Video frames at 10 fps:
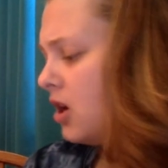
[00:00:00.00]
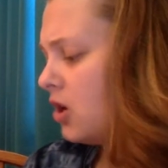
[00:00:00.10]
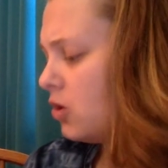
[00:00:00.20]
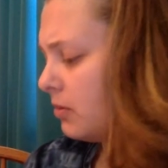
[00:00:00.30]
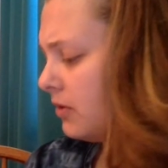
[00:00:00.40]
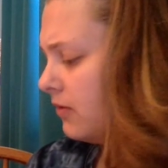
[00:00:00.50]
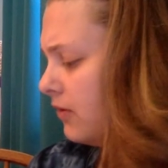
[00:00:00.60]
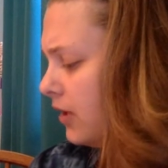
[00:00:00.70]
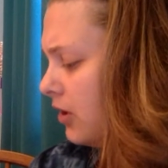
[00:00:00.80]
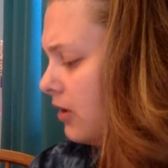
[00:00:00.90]
Norman
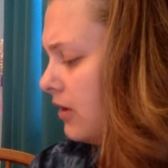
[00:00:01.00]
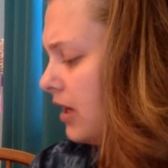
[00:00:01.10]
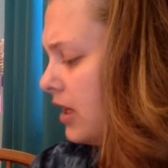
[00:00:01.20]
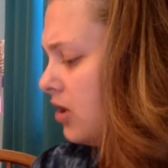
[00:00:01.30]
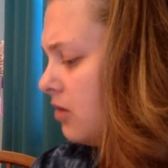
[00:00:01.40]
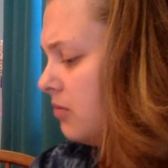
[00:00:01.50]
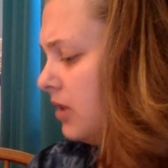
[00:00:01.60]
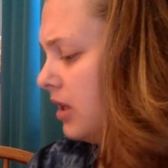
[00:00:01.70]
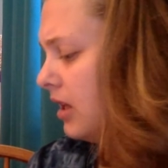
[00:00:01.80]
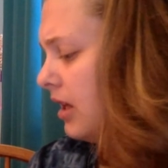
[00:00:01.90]
figured that
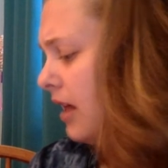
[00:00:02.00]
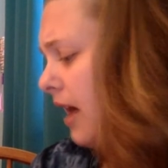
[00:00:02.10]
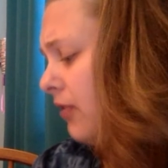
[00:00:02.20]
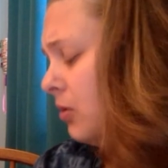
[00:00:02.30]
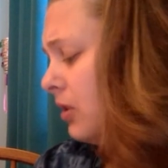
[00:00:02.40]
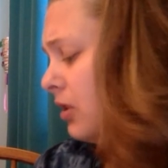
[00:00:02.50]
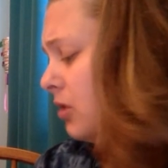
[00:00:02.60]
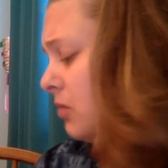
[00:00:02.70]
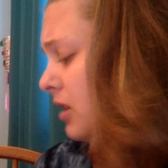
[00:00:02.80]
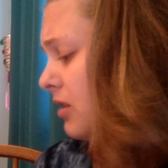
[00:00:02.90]
everyone could
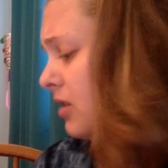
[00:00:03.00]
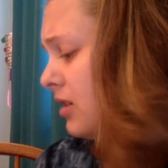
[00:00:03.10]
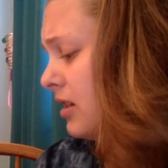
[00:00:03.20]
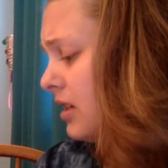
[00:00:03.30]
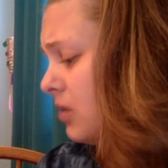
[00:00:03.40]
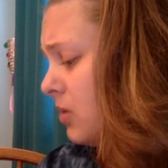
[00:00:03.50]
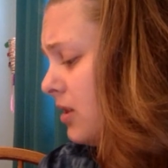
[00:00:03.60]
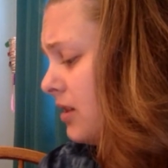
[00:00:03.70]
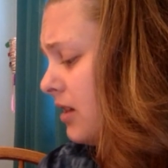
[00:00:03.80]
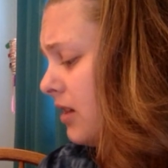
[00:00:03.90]
be as good as he
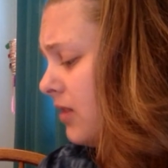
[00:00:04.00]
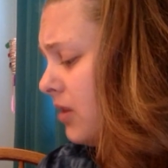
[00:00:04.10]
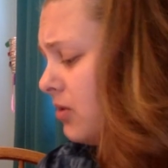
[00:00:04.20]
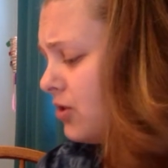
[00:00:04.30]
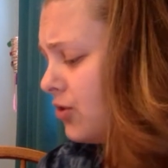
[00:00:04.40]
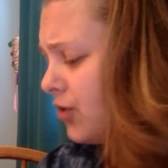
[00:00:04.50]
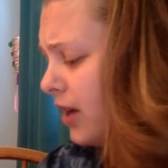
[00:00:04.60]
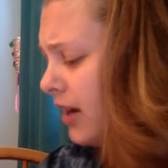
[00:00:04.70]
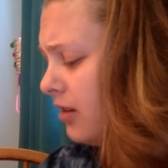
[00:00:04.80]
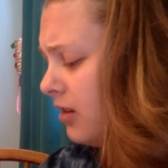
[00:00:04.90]
was if they would just
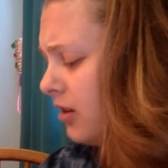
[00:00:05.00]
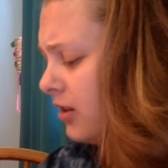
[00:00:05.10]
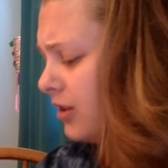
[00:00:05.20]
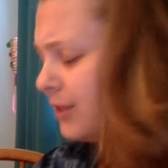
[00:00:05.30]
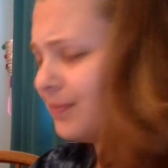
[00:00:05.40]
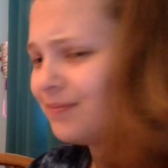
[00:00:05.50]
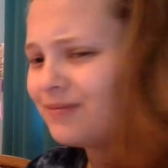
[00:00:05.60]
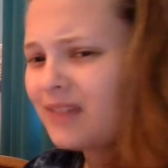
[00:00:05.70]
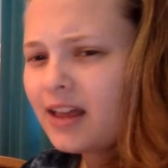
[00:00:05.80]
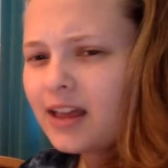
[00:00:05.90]
try a little harder.
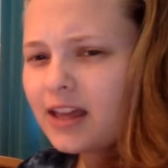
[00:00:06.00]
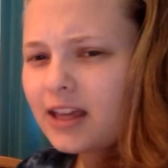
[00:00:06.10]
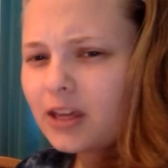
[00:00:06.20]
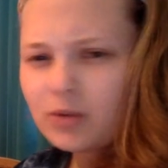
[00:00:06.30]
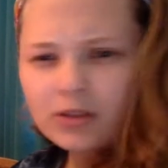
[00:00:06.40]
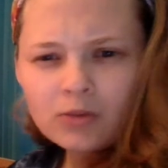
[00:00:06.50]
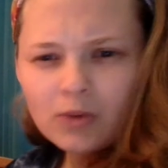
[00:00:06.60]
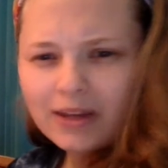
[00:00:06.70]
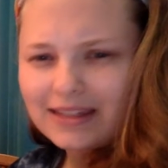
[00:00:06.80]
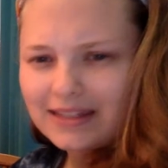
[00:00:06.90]
He wondered
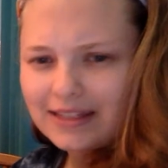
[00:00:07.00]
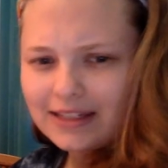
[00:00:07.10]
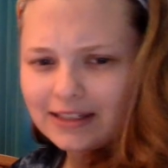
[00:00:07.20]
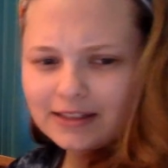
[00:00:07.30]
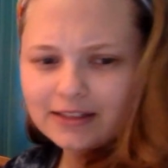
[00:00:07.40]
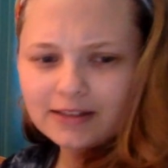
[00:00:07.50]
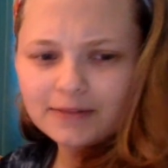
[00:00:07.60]
why they didn't.